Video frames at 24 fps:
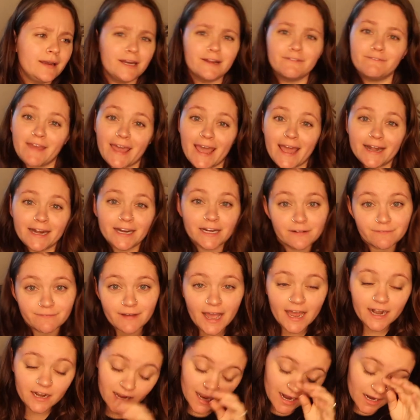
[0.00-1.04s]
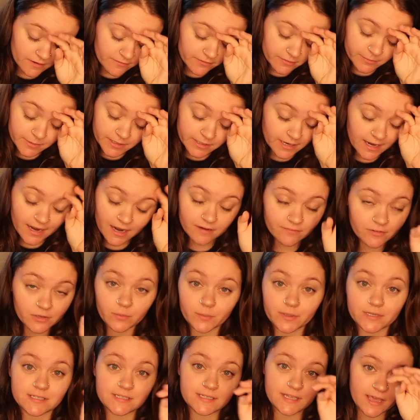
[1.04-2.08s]
Nevada, Nevada, however, however you
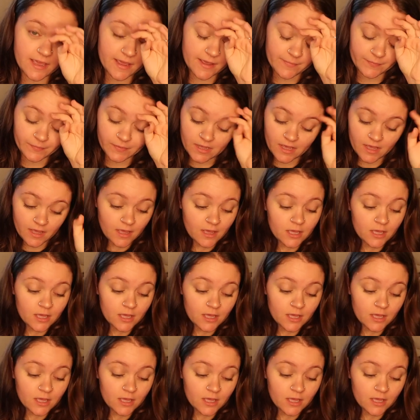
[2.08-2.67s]
want to say it.